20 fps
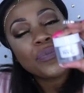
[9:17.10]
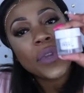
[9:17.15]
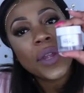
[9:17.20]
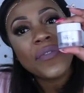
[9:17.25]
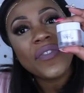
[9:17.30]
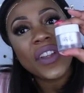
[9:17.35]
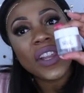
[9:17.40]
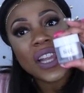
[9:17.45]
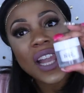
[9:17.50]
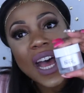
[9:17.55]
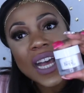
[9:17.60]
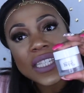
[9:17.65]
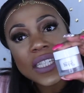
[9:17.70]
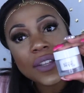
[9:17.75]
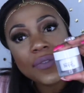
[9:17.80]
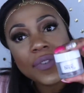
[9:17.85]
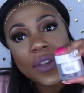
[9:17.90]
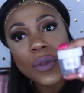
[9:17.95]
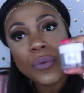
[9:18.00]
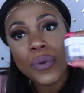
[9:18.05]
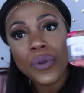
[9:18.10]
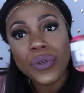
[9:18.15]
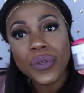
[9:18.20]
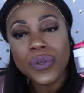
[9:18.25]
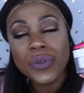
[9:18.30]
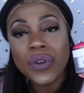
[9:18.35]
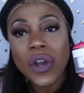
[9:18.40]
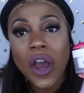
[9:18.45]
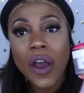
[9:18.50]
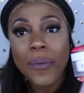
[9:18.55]
Philosophy
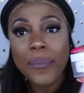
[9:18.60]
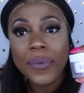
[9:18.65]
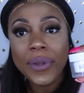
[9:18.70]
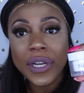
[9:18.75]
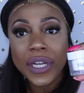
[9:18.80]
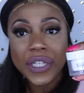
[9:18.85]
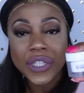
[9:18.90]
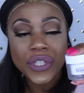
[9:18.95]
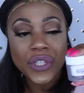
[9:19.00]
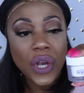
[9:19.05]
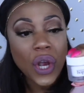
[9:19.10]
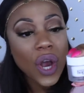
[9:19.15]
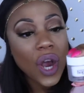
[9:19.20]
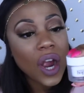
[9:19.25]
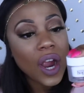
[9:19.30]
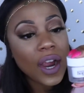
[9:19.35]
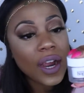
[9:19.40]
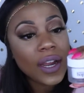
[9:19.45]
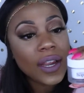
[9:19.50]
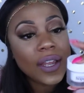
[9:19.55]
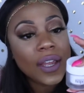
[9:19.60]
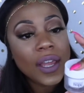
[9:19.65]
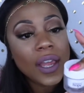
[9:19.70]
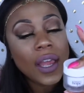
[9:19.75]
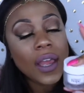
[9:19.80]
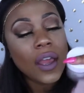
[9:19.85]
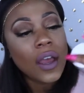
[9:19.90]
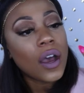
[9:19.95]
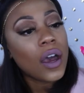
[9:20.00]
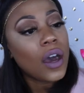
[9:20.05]
Renew Hope in a Jar.
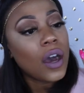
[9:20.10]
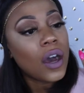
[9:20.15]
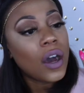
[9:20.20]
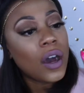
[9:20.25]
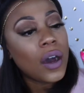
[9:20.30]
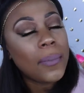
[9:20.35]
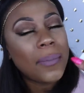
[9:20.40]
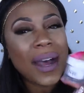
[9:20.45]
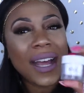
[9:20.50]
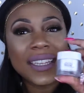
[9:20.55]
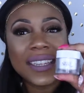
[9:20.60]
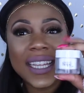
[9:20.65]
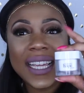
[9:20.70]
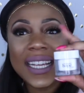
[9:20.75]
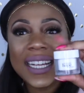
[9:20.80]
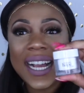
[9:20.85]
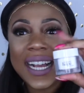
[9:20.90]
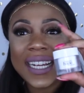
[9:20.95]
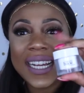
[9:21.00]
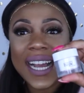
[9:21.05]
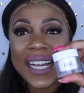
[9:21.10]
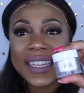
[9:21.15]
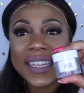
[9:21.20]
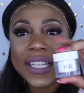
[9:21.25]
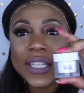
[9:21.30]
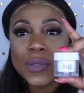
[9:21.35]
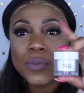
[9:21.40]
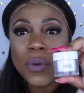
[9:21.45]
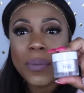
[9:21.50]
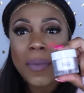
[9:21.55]
I think I got
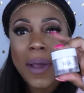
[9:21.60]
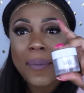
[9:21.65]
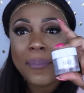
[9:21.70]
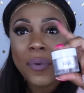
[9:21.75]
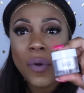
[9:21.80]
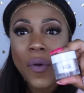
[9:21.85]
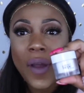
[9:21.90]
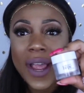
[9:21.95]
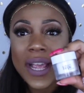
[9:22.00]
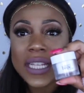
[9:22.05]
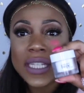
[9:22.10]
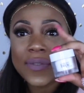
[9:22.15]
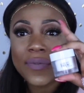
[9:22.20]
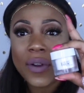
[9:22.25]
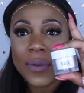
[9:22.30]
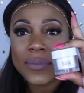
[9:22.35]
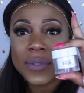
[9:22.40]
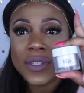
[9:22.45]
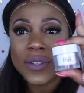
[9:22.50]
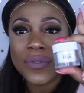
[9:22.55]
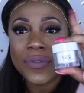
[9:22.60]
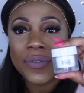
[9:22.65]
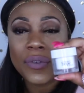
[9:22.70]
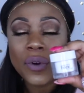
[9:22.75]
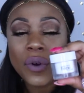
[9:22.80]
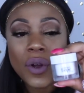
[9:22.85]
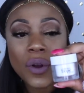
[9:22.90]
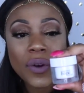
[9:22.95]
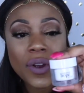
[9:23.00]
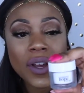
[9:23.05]
this with my points from
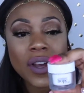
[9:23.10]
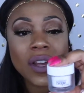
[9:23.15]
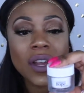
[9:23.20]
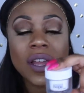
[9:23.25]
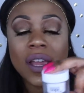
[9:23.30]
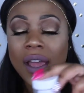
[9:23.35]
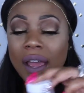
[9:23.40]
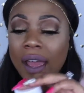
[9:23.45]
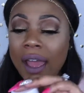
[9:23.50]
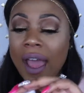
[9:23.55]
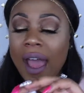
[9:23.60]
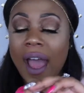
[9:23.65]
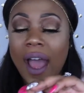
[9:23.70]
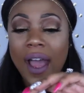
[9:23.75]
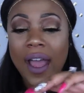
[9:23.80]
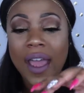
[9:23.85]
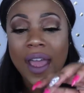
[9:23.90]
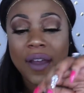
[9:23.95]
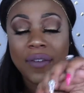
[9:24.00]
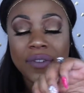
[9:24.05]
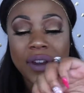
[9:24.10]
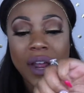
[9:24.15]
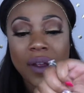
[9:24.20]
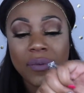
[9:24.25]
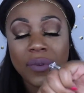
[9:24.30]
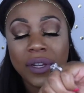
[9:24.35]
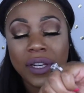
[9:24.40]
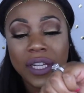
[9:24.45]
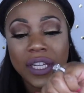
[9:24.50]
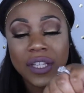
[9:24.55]
Sephora. I have not
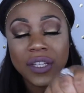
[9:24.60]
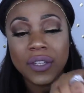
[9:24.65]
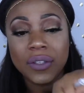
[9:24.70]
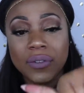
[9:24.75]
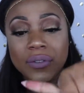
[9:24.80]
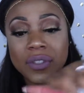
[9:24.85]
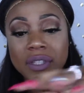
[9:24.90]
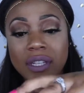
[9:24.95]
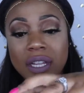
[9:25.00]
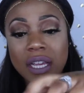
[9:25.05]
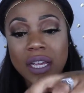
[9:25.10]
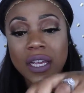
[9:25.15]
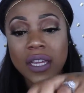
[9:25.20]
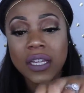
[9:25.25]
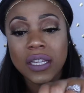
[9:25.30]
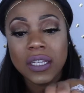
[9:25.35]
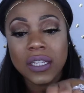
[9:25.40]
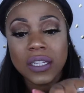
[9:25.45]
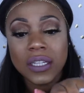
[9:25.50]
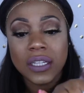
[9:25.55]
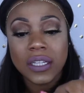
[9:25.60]
really used it.